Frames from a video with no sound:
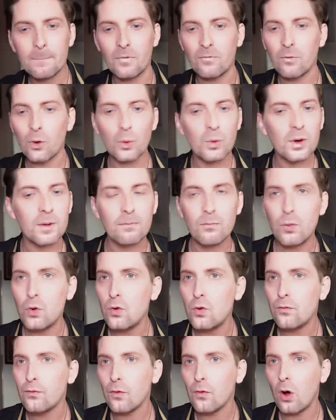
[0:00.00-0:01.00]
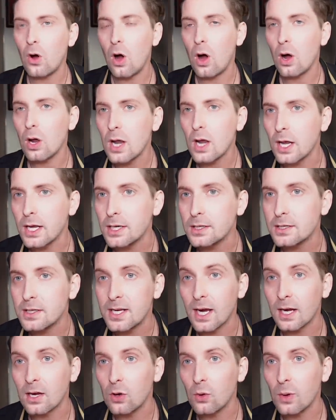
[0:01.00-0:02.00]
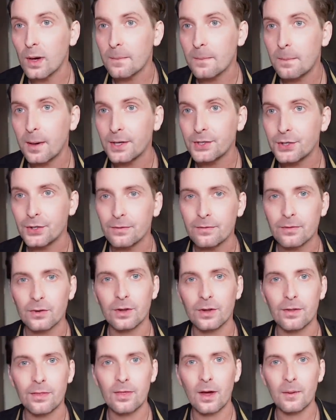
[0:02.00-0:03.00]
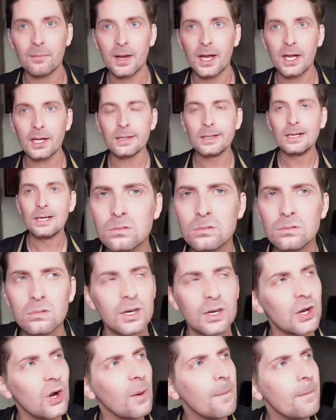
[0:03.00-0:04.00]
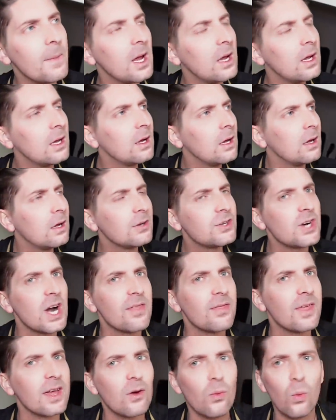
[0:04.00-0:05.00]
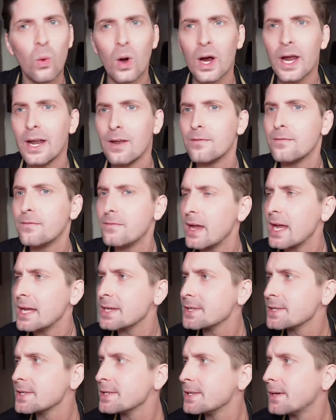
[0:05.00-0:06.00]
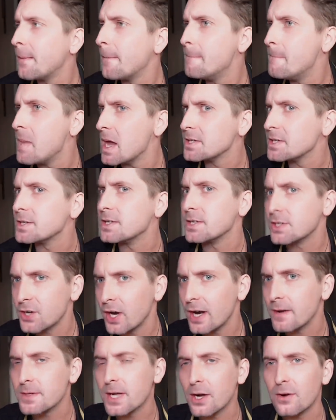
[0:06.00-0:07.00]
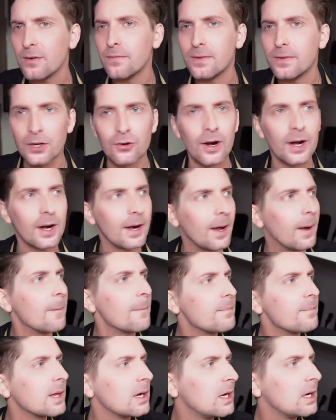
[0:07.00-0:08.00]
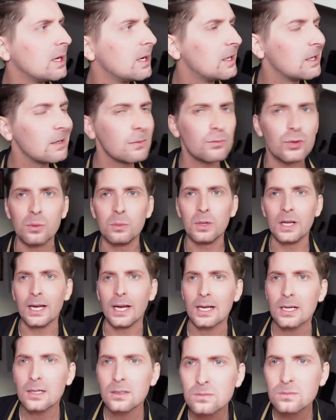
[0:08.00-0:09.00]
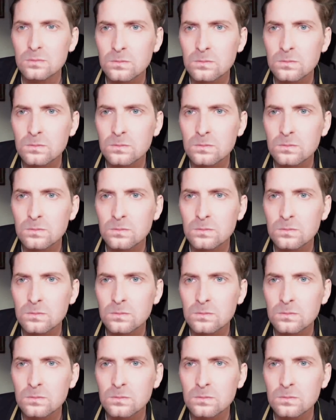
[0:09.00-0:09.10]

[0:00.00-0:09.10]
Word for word: Before we move on, I need to take a quick picture for the thumbnail. I don't know, try to think of what kind of face best describes how I feel right now. Probably like...